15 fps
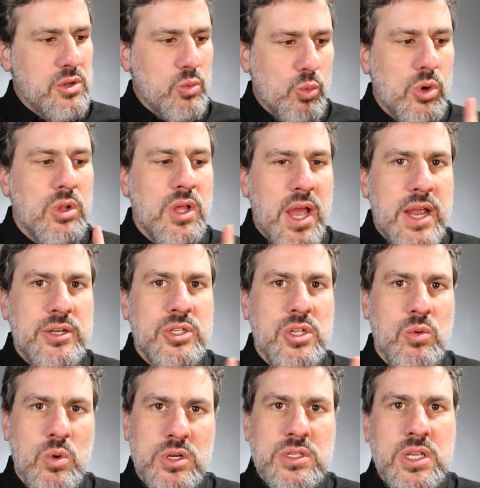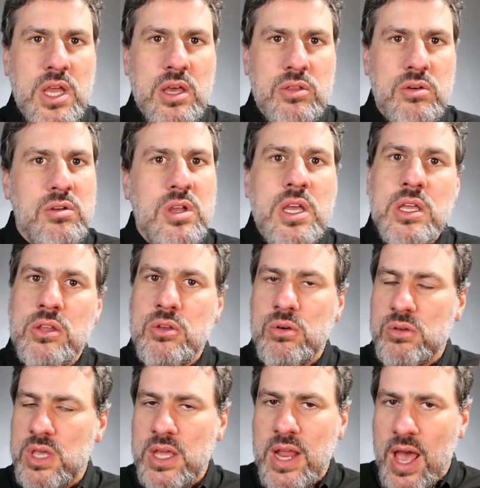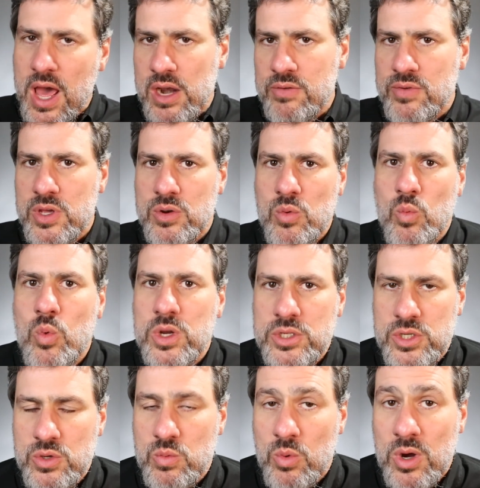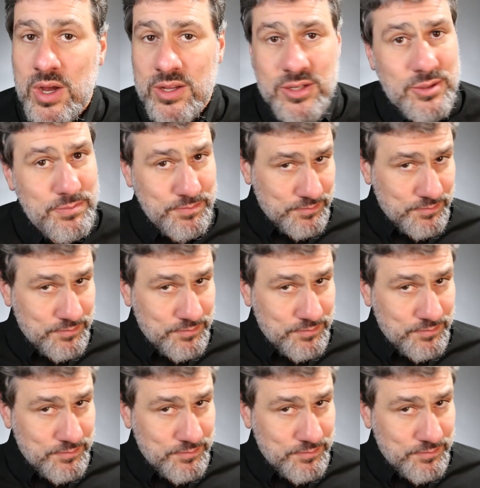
will actually work together, and you'll get out of it what you want.